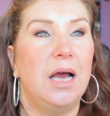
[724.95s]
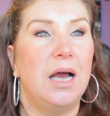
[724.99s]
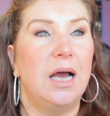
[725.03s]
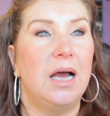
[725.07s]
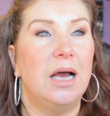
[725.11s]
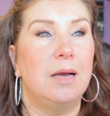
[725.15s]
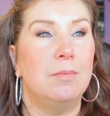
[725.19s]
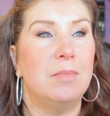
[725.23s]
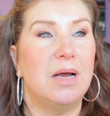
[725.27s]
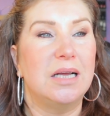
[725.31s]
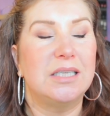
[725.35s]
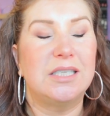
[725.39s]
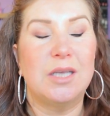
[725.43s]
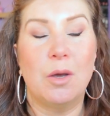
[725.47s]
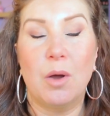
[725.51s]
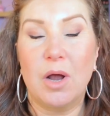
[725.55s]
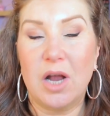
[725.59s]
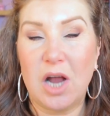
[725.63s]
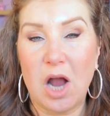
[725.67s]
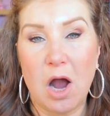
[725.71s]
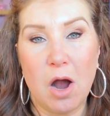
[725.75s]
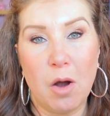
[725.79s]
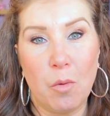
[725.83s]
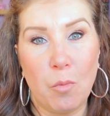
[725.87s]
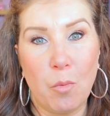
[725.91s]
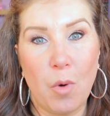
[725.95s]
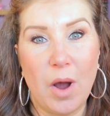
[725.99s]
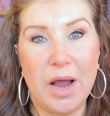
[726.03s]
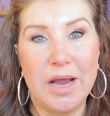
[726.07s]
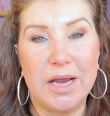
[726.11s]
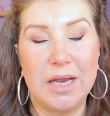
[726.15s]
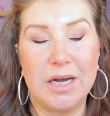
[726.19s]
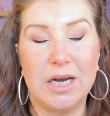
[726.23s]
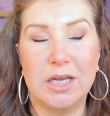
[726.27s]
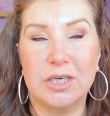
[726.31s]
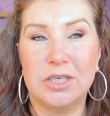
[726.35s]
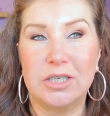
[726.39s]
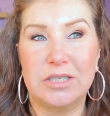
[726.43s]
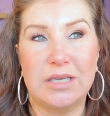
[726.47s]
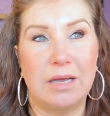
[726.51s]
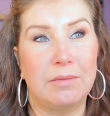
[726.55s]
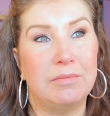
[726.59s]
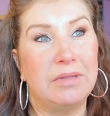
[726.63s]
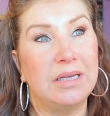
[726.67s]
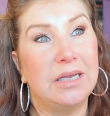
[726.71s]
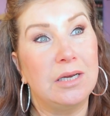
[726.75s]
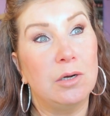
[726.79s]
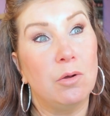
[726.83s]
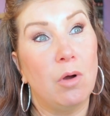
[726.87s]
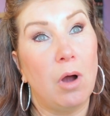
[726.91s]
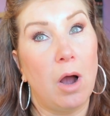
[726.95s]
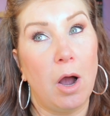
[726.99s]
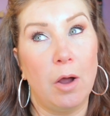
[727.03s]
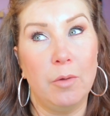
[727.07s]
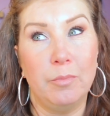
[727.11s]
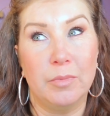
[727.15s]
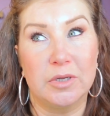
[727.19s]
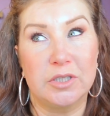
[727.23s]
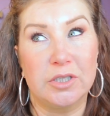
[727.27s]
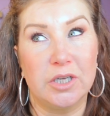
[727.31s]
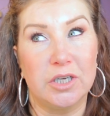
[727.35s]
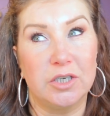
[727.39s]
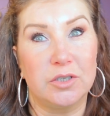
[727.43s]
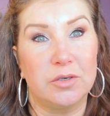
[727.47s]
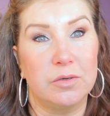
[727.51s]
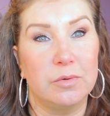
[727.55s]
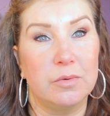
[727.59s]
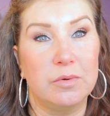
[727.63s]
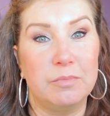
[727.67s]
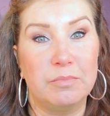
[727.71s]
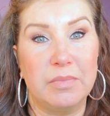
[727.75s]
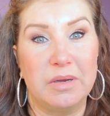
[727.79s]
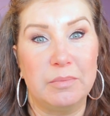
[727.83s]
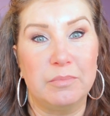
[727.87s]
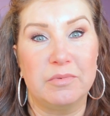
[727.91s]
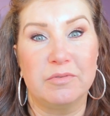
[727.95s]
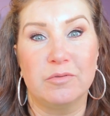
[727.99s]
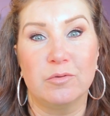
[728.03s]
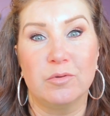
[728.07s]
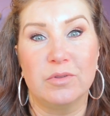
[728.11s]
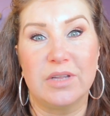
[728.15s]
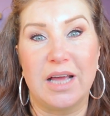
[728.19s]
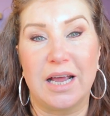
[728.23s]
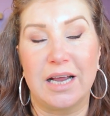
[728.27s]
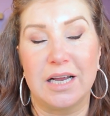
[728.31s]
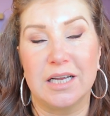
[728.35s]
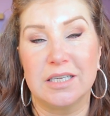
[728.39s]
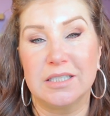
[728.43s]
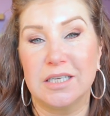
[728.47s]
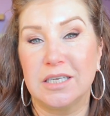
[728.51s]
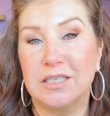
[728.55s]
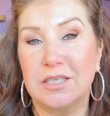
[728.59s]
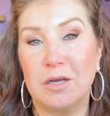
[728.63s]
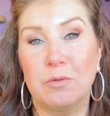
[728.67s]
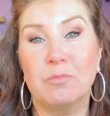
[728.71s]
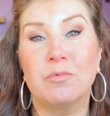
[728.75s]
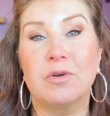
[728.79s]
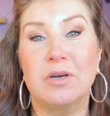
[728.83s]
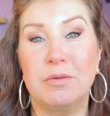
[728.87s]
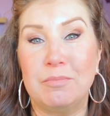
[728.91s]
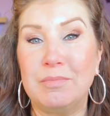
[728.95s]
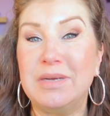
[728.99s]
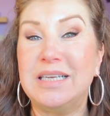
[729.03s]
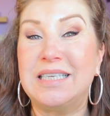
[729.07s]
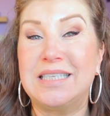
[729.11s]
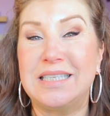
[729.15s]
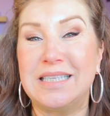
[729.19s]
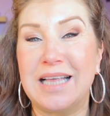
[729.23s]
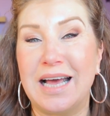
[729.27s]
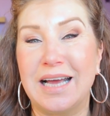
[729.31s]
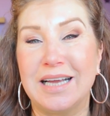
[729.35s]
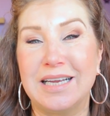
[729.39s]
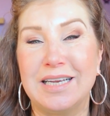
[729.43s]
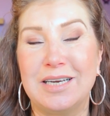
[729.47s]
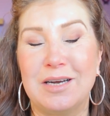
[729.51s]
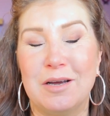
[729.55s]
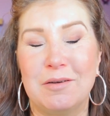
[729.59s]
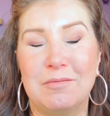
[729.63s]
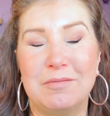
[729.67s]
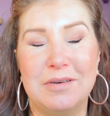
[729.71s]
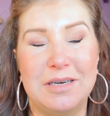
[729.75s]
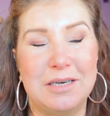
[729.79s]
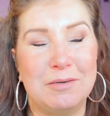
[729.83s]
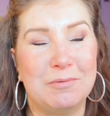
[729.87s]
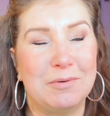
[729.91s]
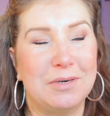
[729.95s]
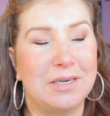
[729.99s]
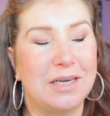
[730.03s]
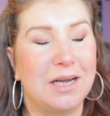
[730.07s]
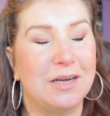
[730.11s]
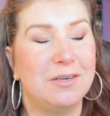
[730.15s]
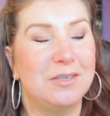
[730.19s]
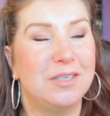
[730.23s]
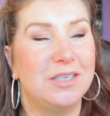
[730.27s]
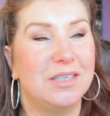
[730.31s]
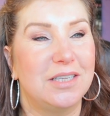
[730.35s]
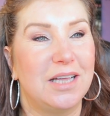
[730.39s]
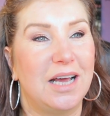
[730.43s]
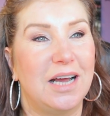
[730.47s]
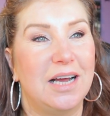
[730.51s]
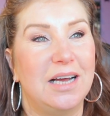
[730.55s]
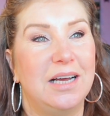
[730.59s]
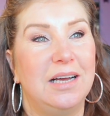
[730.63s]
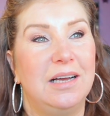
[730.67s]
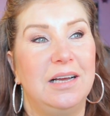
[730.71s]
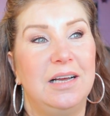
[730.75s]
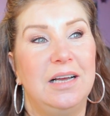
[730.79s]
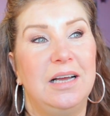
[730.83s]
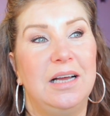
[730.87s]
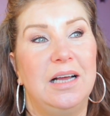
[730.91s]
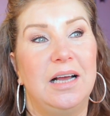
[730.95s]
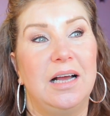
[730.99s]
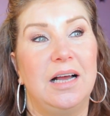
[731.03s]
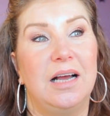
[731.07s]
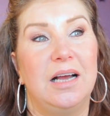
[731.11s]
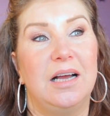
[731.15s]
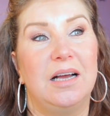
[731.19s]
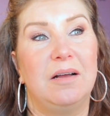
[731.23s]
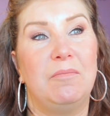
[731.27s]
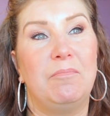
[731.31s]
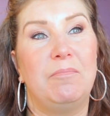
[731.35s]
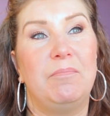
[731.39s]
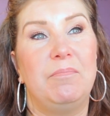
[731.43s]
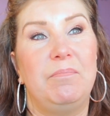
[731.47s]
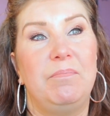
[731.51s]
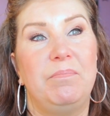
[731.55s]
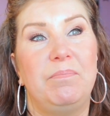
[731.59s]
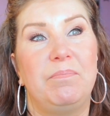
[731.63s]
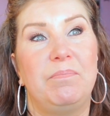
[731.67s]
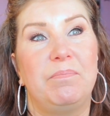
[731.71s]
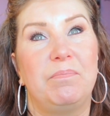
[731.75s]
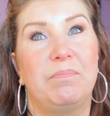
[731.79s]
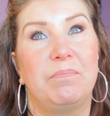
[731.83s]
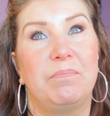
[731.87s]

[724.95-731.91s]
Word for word: Um, and so I can't wait. And I just kept thinking, oh, I hope my surgery wouldn't be before then, because I don't want to miss that. You know, I really want to go to that. Um,